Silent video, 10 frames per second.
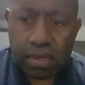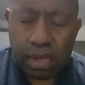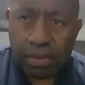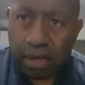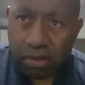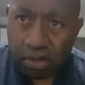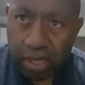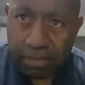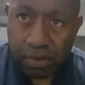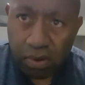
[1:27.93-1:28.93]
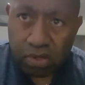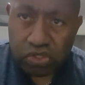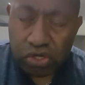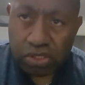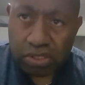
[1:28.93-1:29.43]
I mean, don't get me wrong,
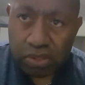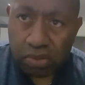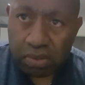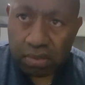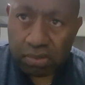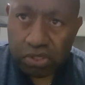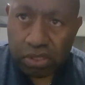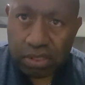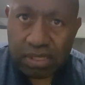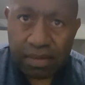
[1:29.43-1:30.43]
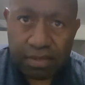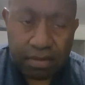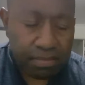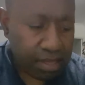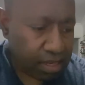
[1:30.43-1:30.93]
churches are good. Churches have
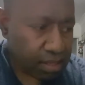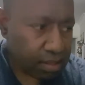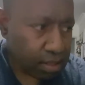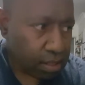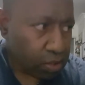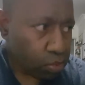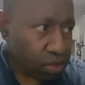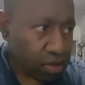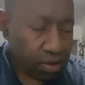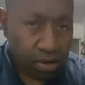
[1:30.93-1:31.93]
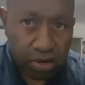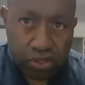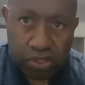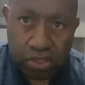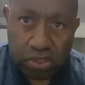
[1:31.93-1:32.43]
their meaning. We've got a lot
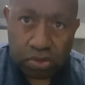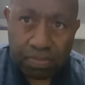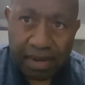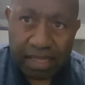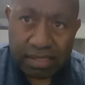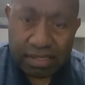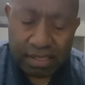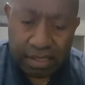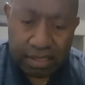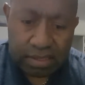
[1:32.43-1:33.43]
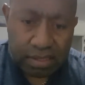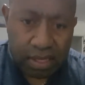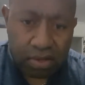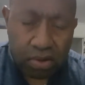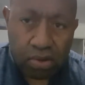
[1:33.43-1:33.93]
of churches who plant seeds,
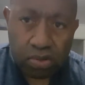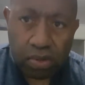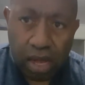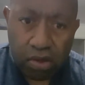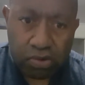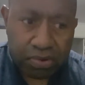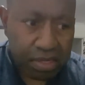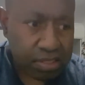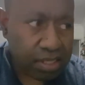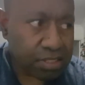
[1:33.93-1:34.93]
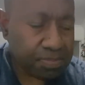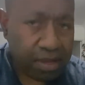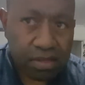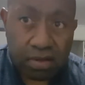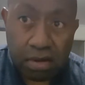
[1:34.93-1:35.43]
they go and do outreach, they
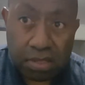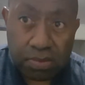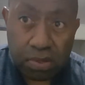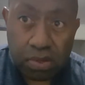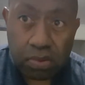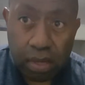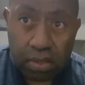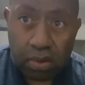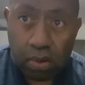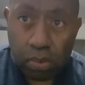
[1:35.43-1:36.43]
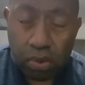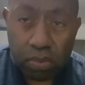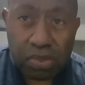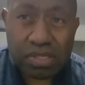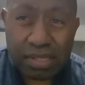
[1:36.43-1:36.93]
spread the gospel throughout the whole
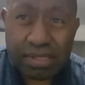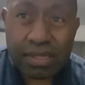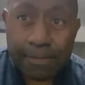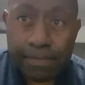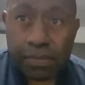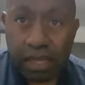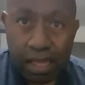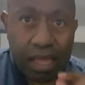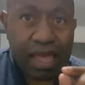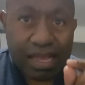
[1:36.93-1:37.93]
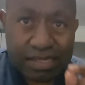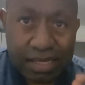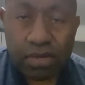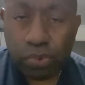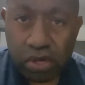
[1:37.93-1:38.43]
world, which is
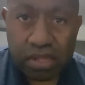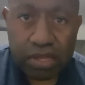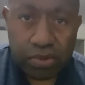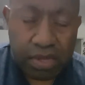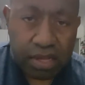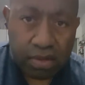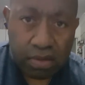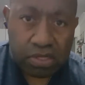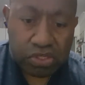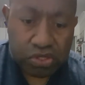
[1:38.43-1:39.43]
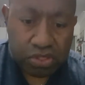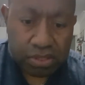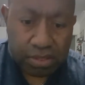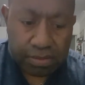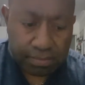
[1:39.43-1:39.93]
excellent work they're doing, all these churches.